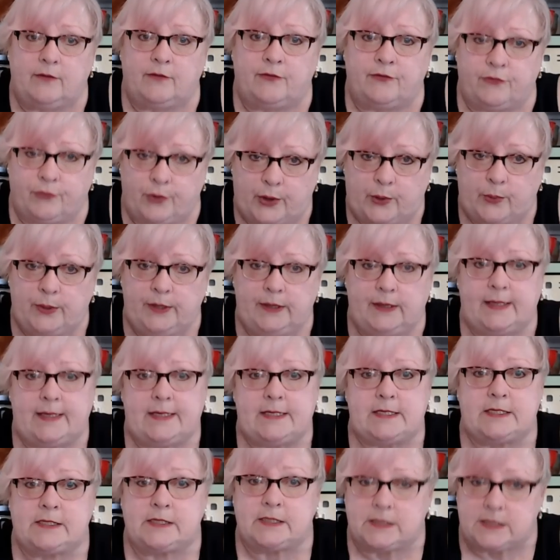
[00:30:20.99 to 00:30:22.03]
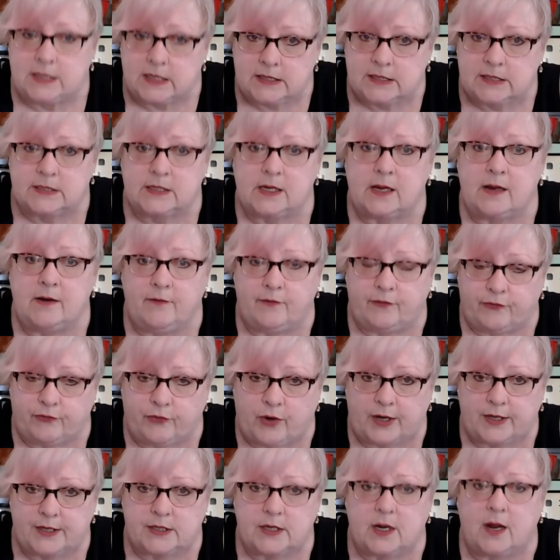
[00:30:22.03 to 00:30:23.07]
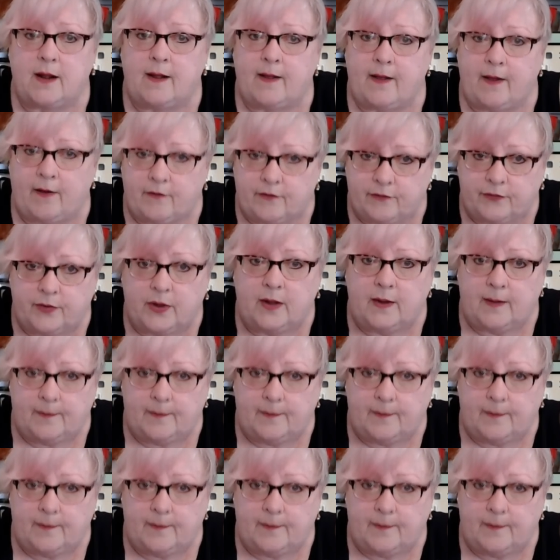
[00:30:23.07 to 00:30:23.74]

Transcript: frequently sits in front of